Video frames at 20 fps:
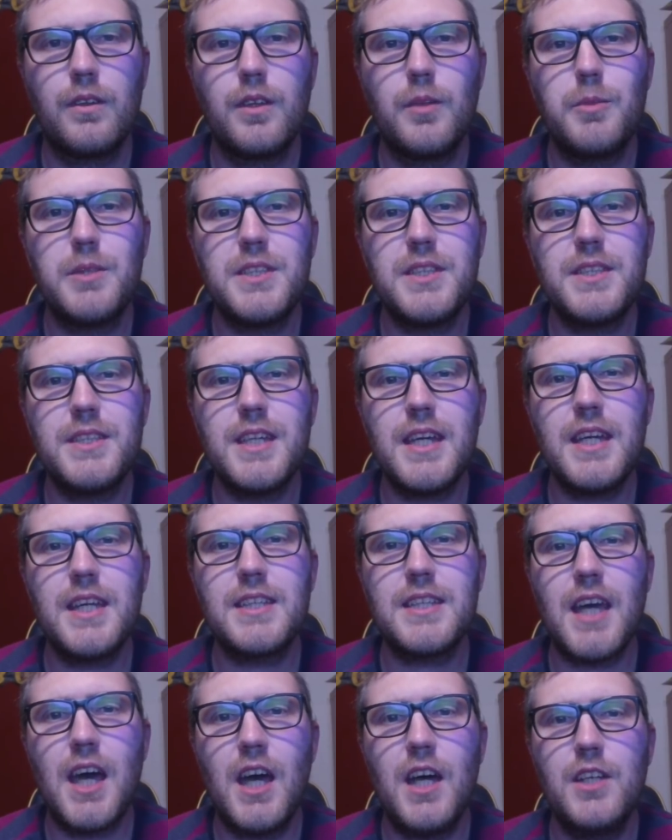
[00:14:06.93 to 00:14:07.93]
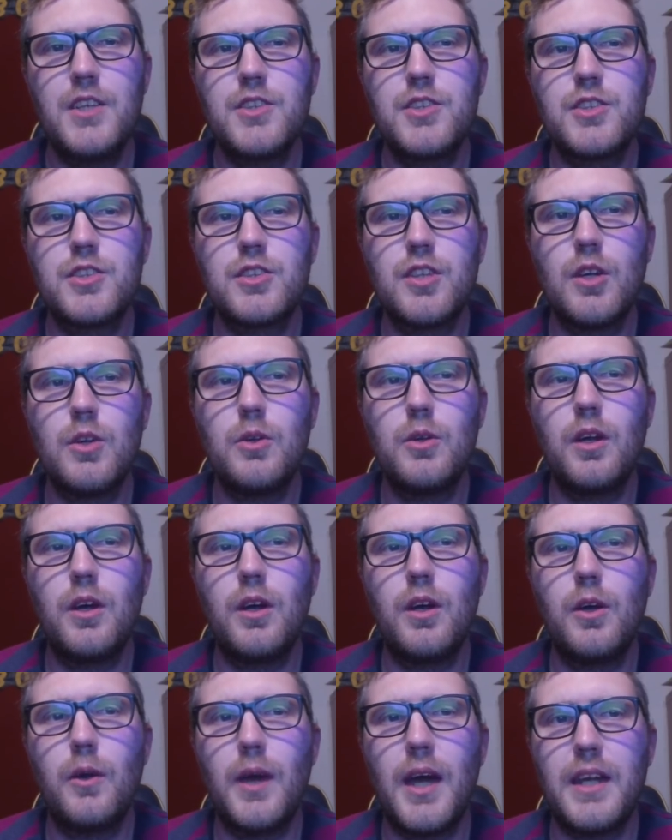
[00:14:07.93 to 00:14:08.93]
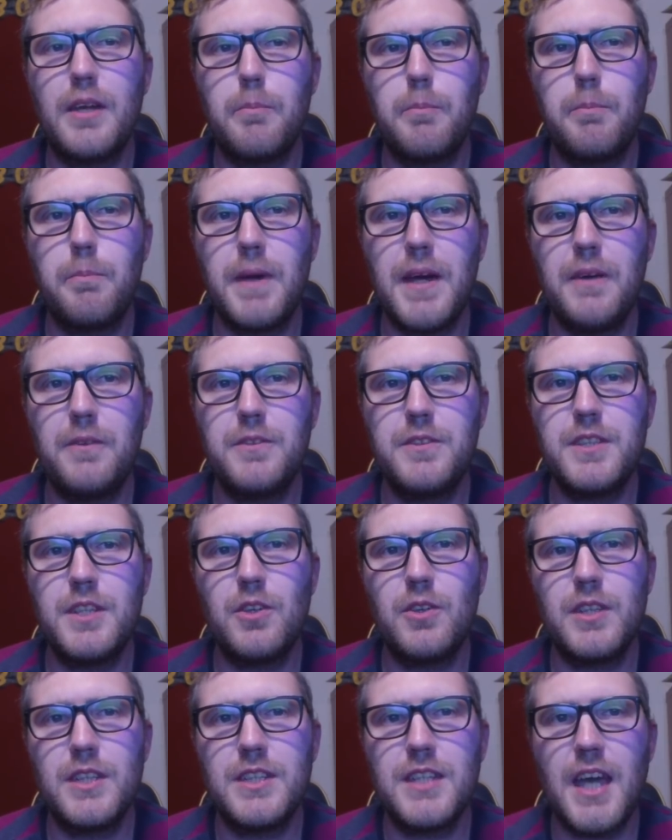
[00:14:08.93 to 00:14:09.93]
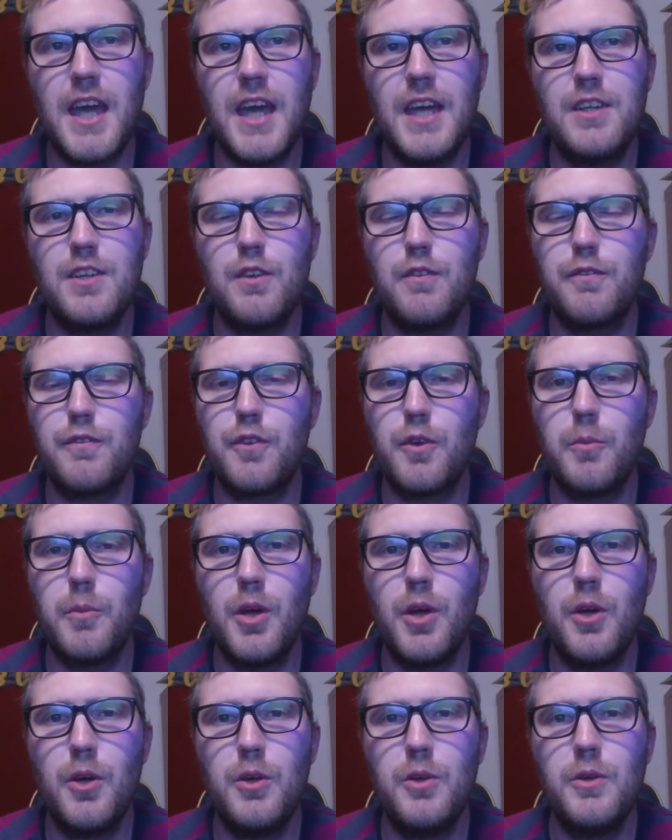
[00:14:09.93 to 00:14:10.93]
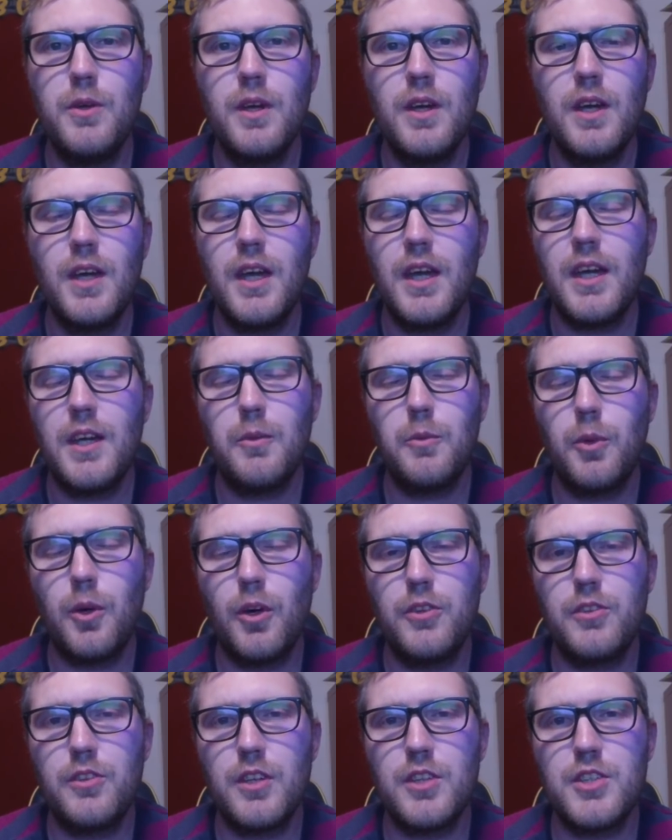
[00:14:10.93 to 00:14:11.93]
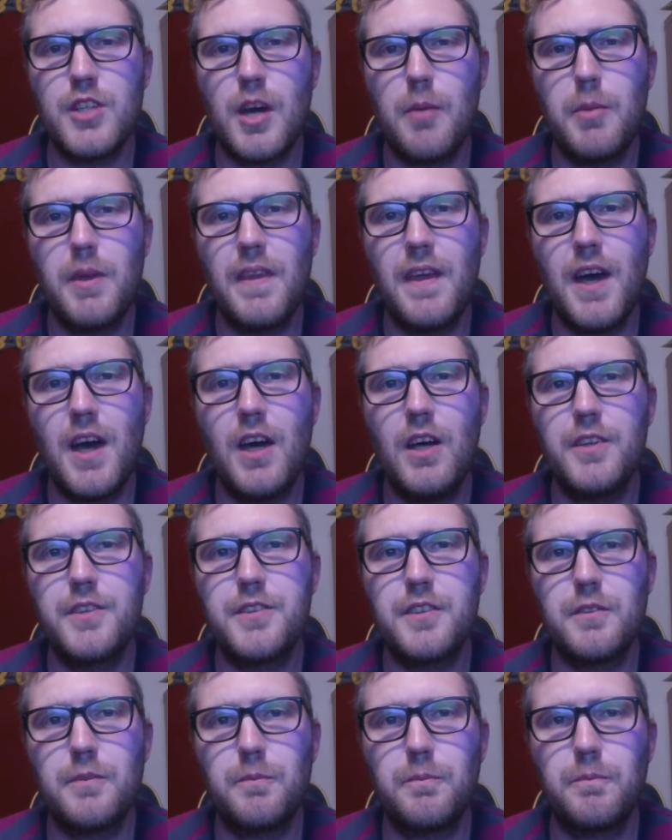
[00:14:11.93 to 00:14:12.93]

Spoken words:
Number 6, Han Solo had a bounty on his head from who? It was Jabba the Hutt.